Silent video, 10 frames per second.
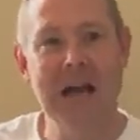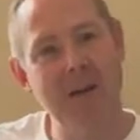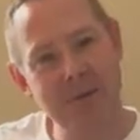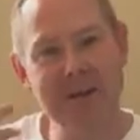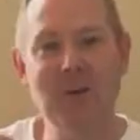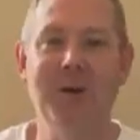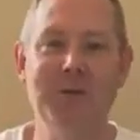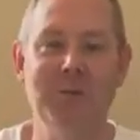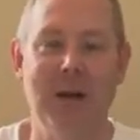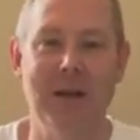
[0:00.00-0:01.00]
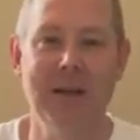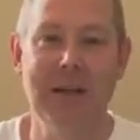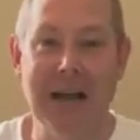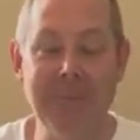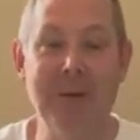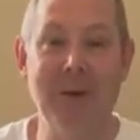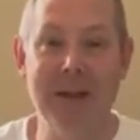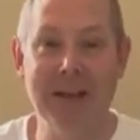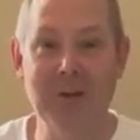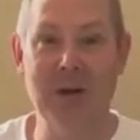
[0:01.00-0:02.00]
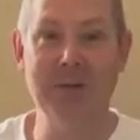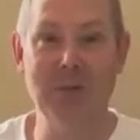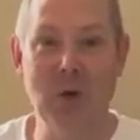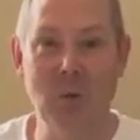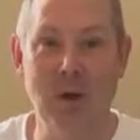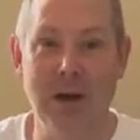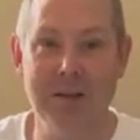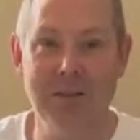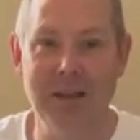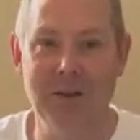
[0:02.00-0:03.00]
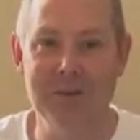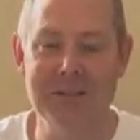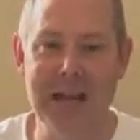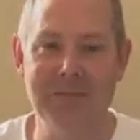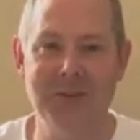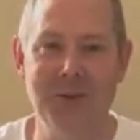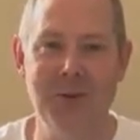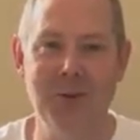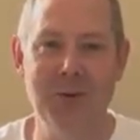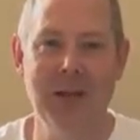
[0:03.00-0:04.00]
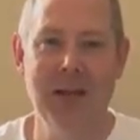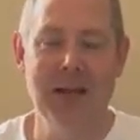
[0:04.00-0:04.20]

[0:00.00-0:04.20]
I'm going to go out and I'm probably going to go out and do a walk later this afternoon.